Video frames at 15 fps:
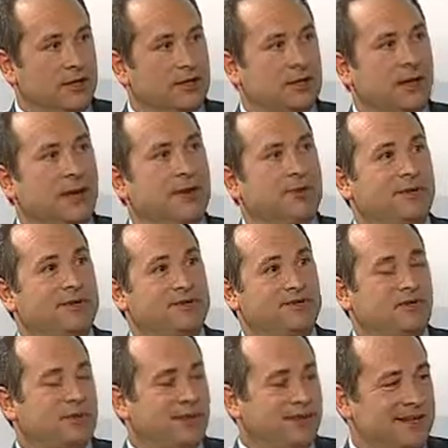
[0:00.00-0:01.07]
Golf, which is
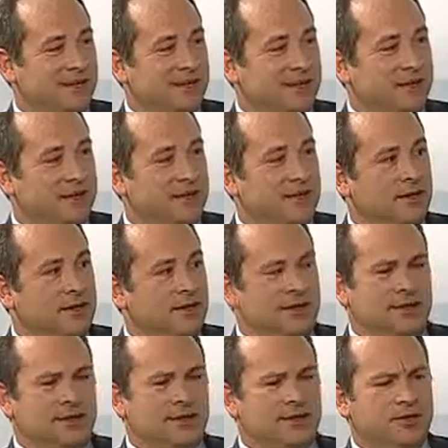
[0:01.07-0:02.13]
important down here,
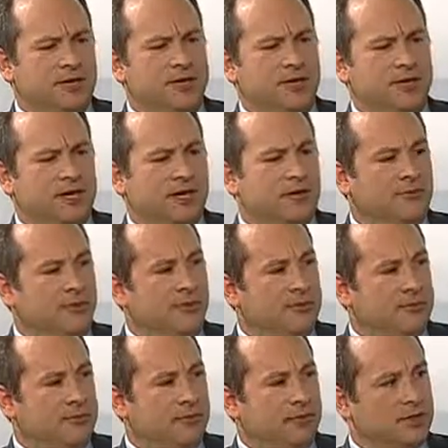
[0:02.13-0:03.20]
they're starting to hit golf balls at
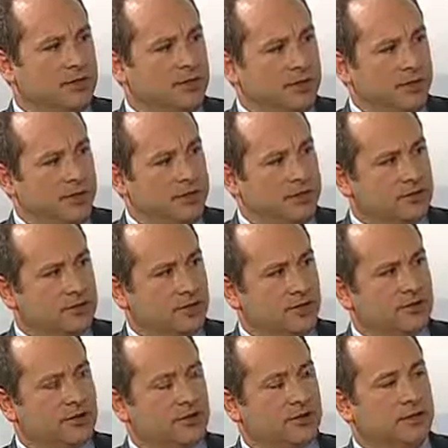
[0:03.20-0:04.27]
about 2 weeks
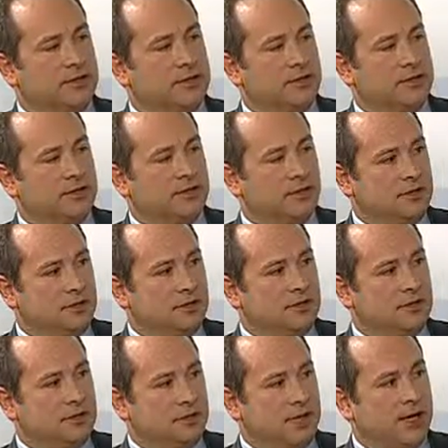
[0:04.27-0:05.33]
after their incision is
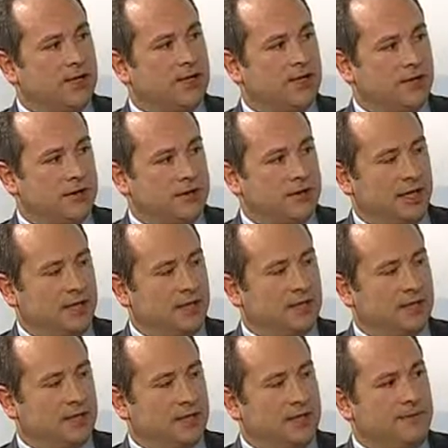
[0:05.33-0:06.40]
checked and their staples
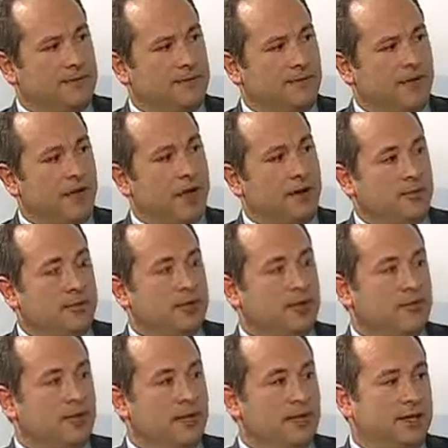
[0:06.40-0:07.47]
are out, but they're
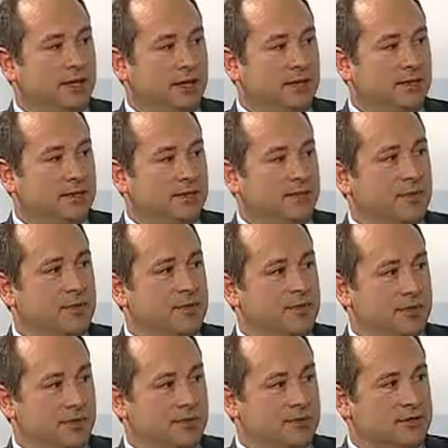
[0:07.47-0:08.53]
playing games at about
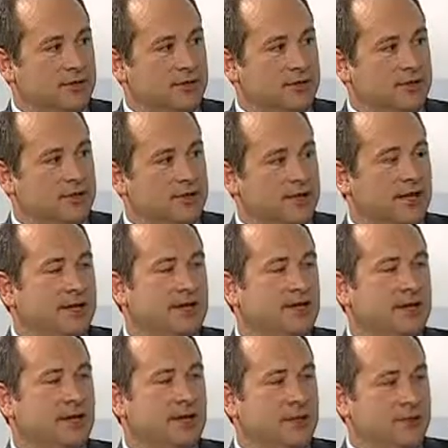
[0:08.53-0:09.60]
6. Tennis, I
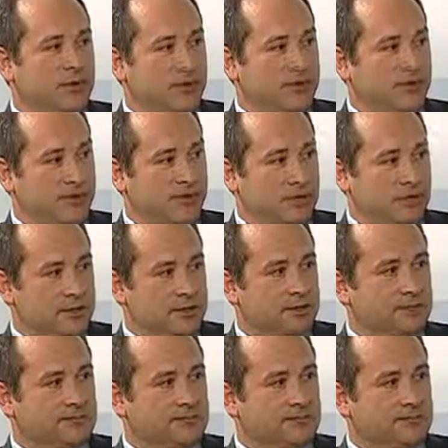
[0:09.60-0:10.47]
make you wait 3 months.